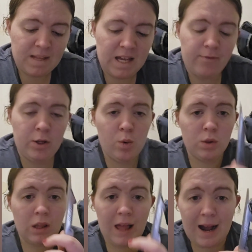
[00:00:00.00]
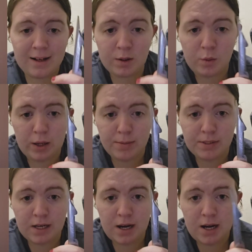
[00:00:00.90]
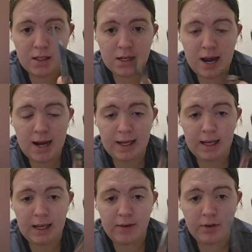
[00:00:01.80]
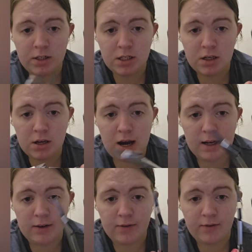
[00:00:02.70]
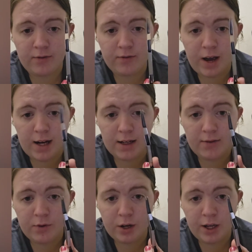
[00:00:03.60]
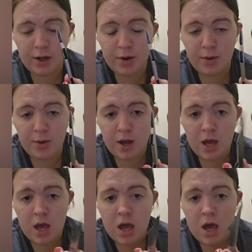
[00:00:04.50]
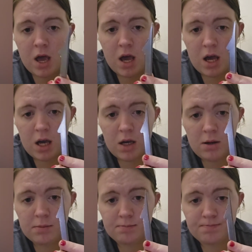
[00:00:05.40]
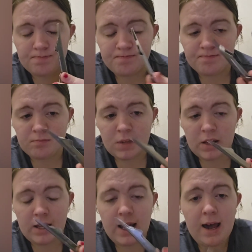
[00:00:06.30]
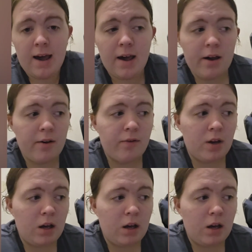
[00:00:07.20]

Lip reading: if you would like the website, I can give it to you. I can find it for you. They have